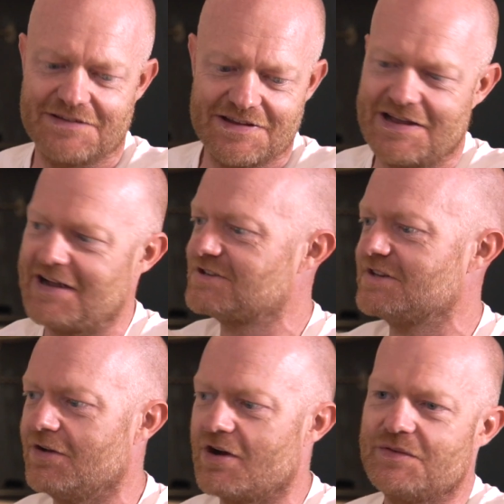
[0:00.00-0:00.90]

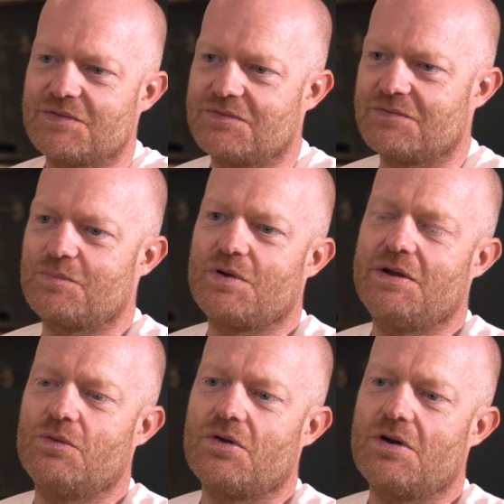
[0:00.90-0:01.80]
Actually, life's
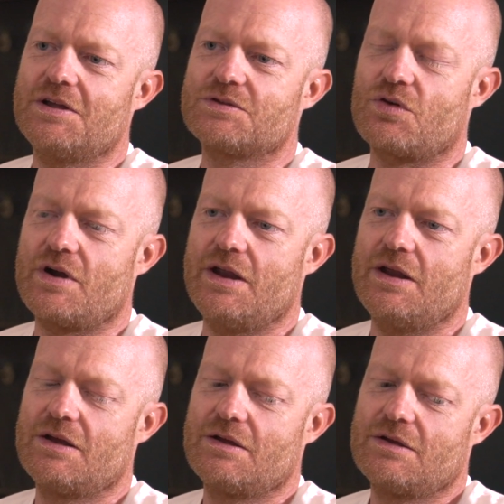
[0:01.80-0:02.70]
pretty all right, it's great.